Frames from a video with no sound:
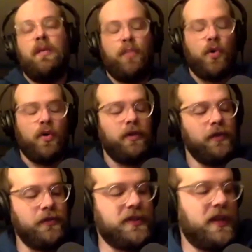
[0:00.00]
Portland
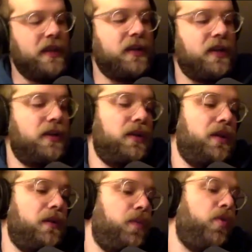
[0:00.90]

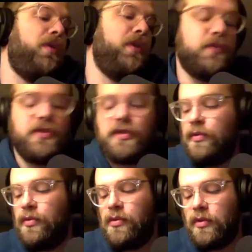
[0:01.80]
was
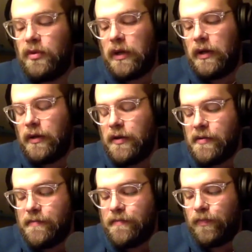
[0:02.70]
cool.
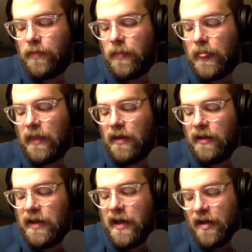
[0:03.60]

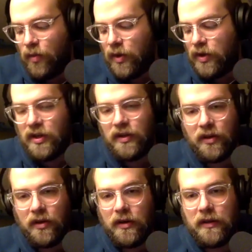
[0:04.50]
Yeah, I wish I had
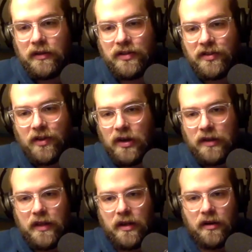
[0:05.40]
gone
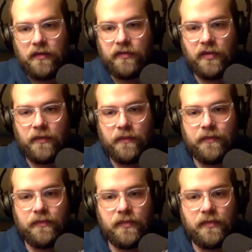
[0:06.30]
there from
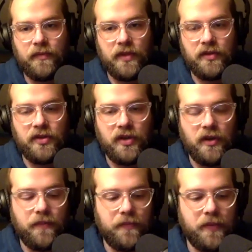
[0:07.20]
the jump.